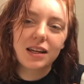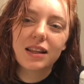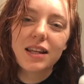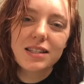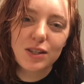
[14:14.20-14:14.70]

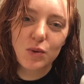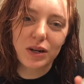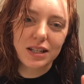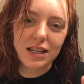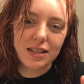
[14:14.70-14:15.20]
Listen to what
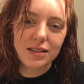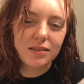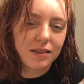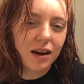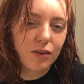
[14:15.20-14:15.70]
it says.
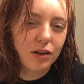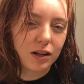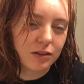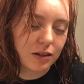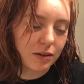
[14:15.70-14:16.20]
I'll read
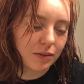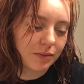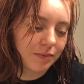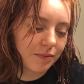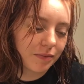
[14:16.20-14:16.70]
it to you.
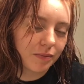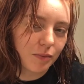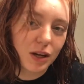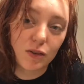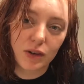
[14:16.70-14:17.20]

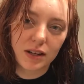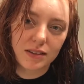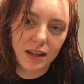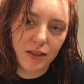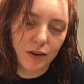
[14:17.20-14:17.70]
We can read it
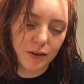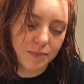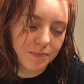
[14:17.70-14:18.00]
together.